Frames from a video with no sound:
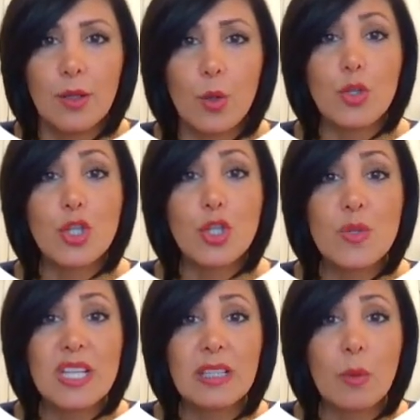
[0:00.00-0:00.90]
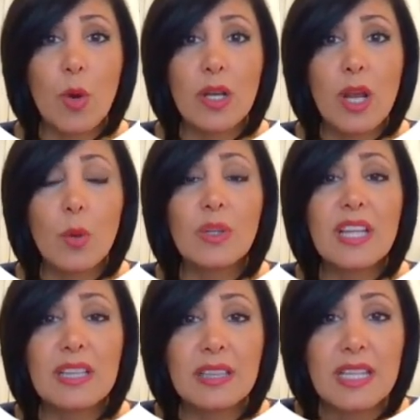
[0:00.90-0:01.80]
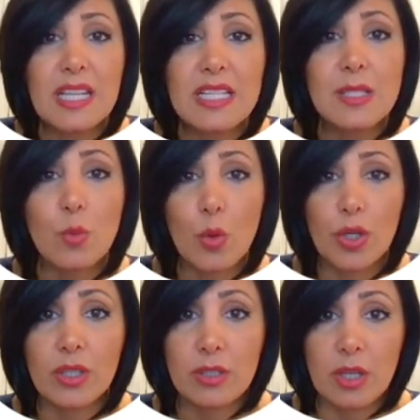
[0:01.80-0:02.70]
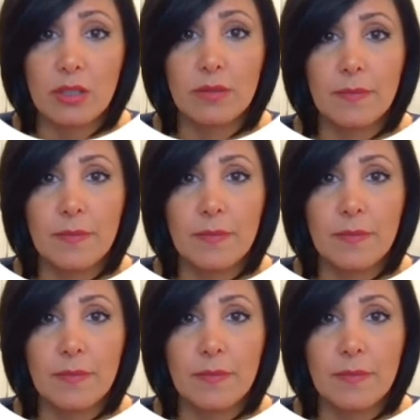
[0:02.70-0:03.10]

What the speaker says: or choosing the one with the least work done,